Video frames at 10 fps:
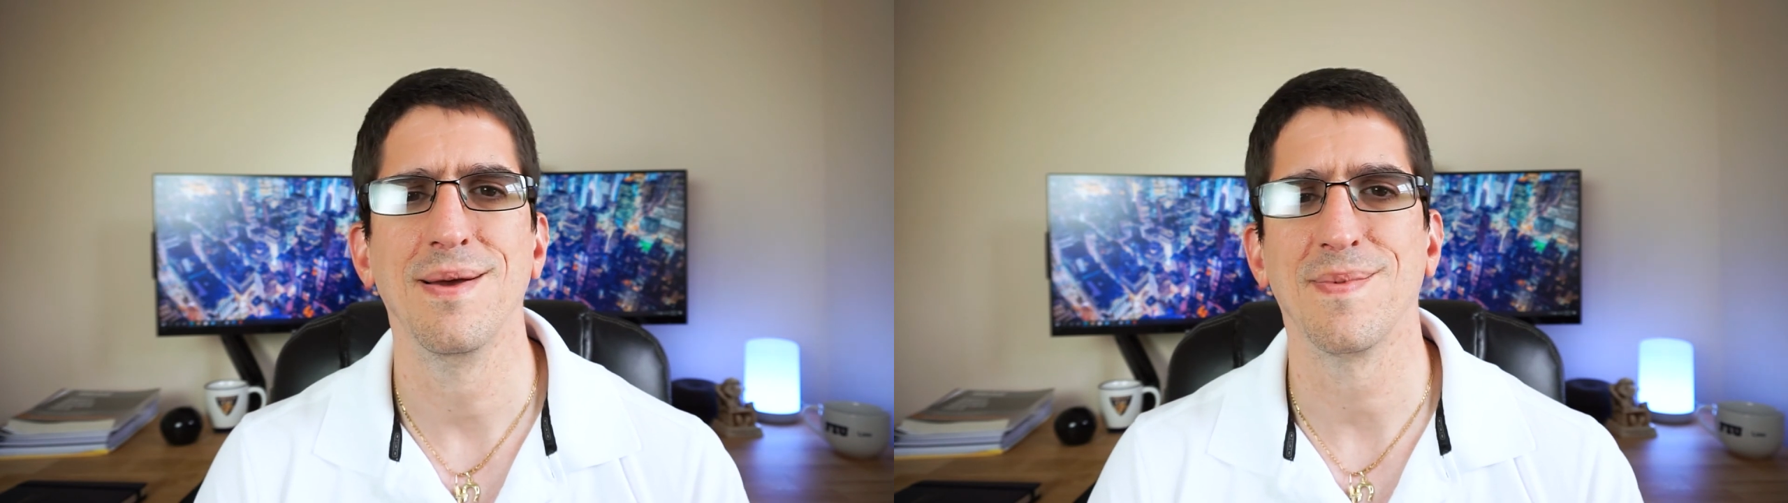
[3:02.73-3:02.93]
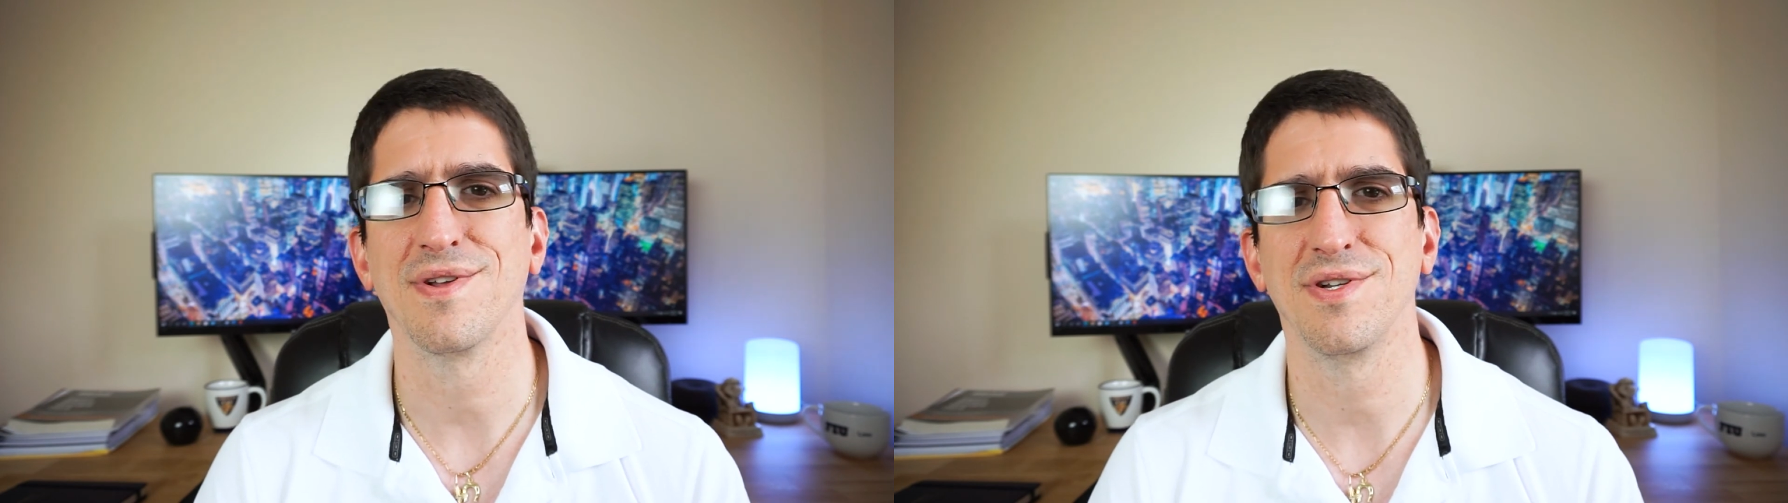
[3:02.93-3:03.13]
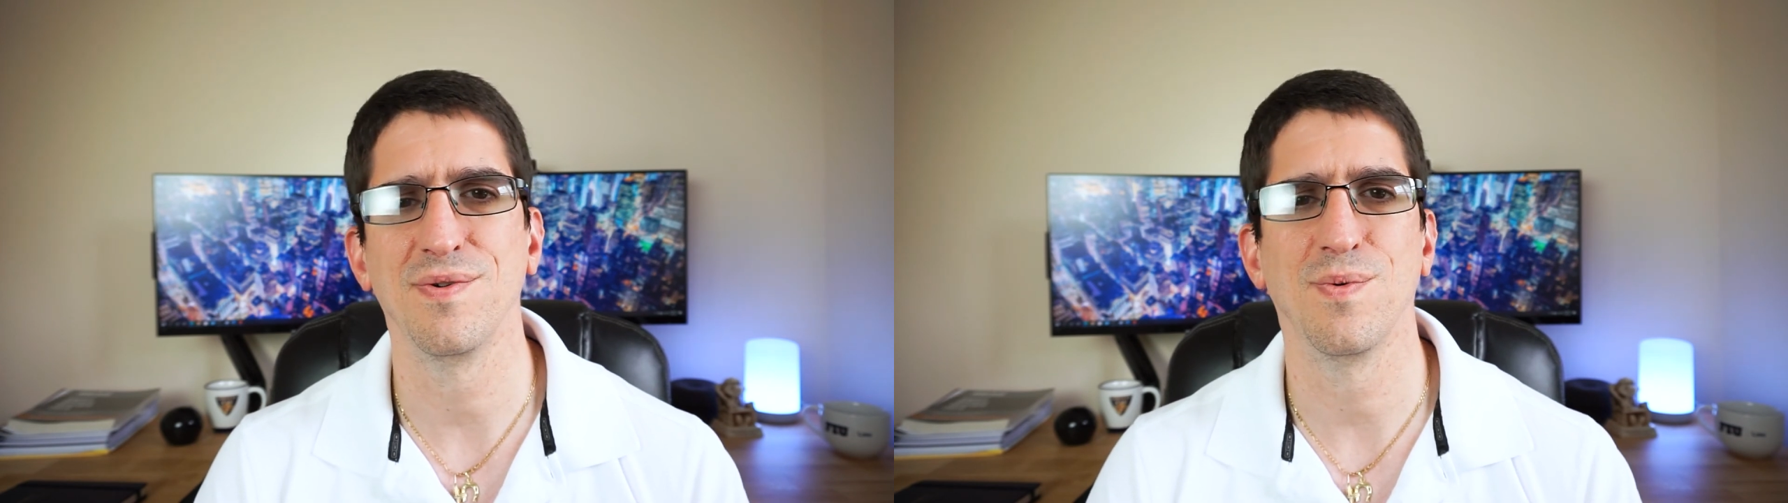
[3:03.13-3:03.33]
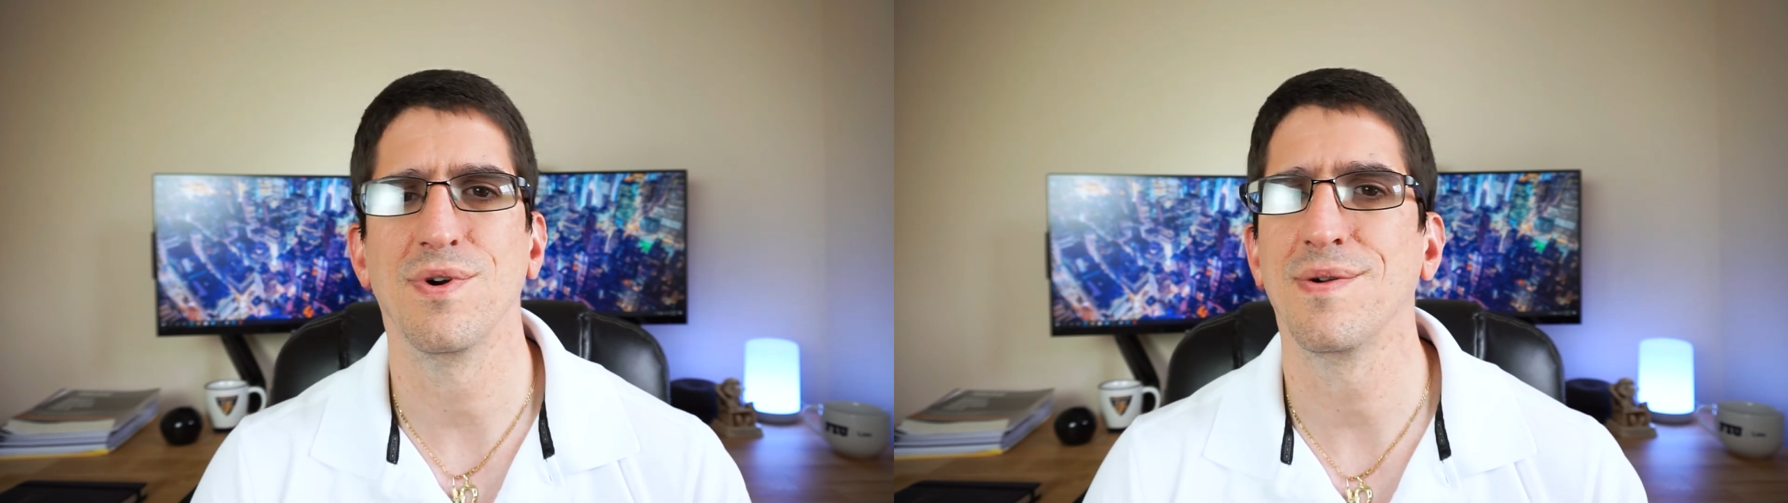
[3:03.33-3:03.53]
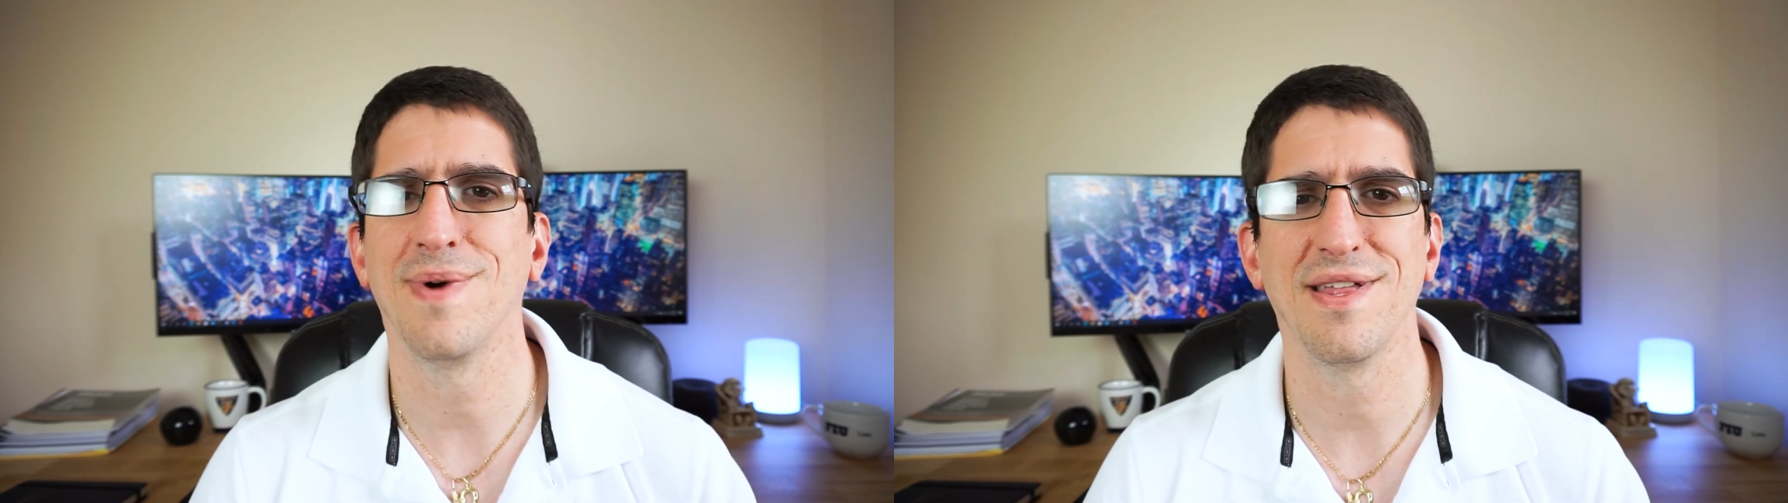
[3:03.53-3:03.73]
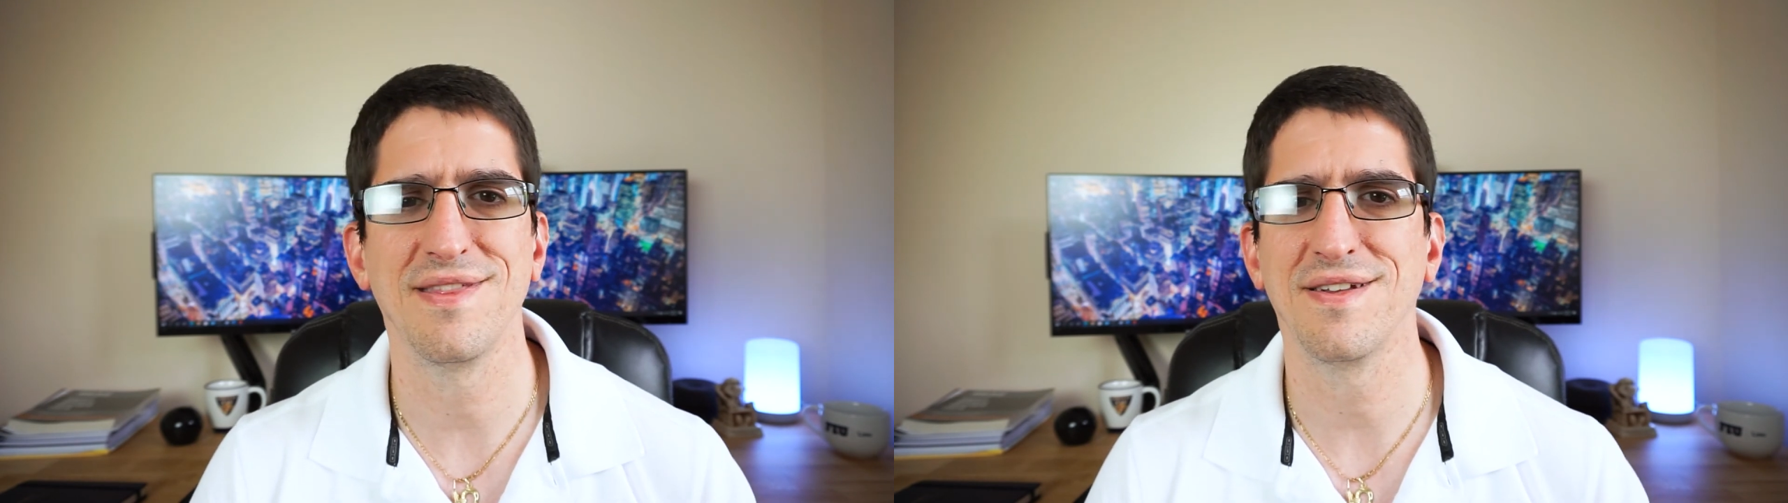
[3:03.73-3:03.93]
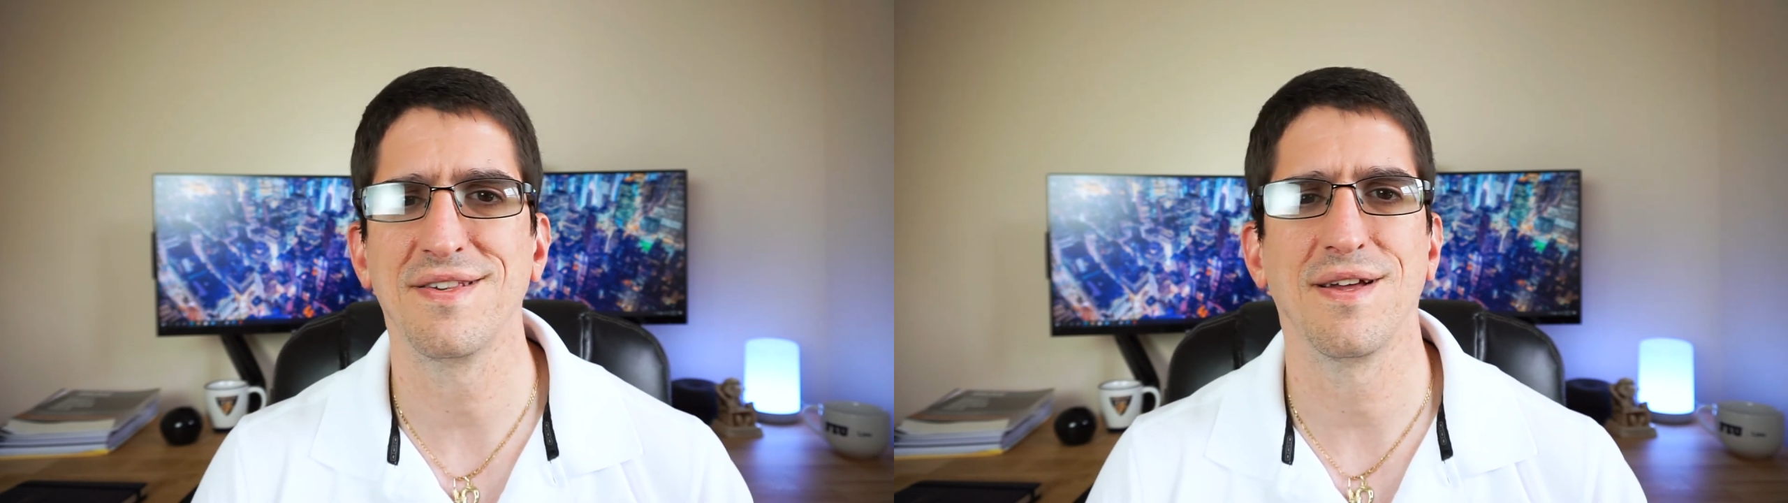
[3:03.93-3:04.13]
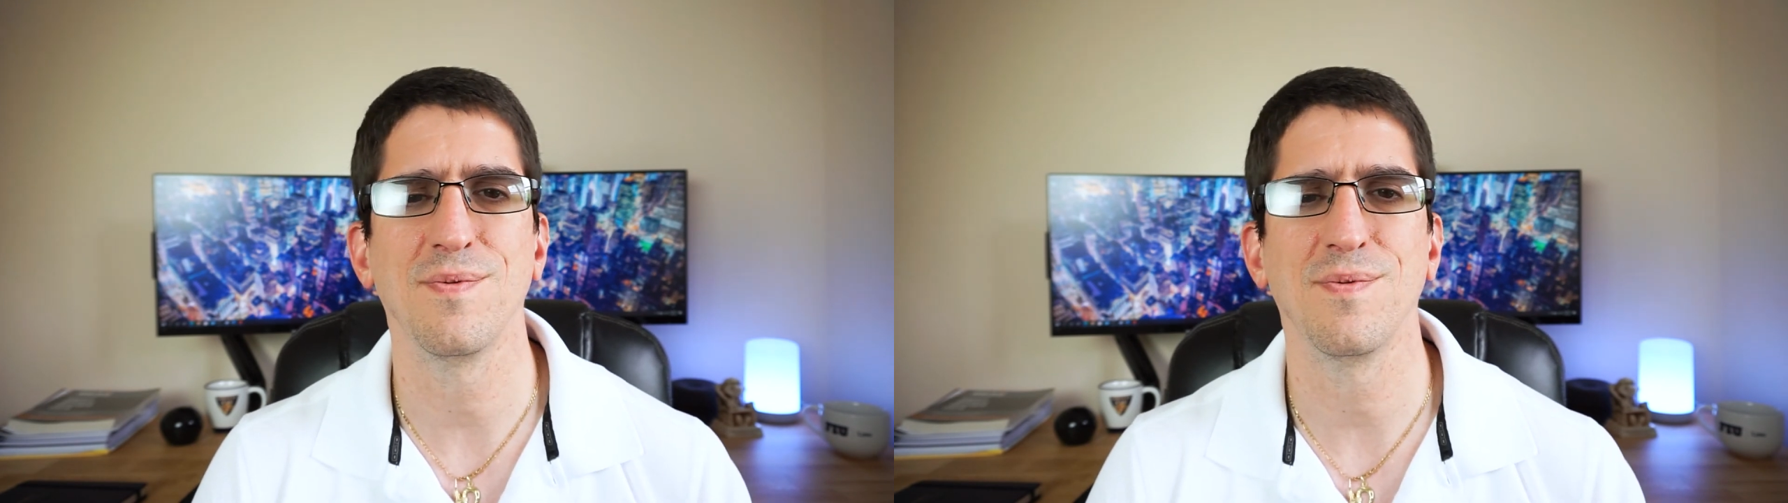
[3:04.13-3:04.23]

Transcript: because you're worried about things that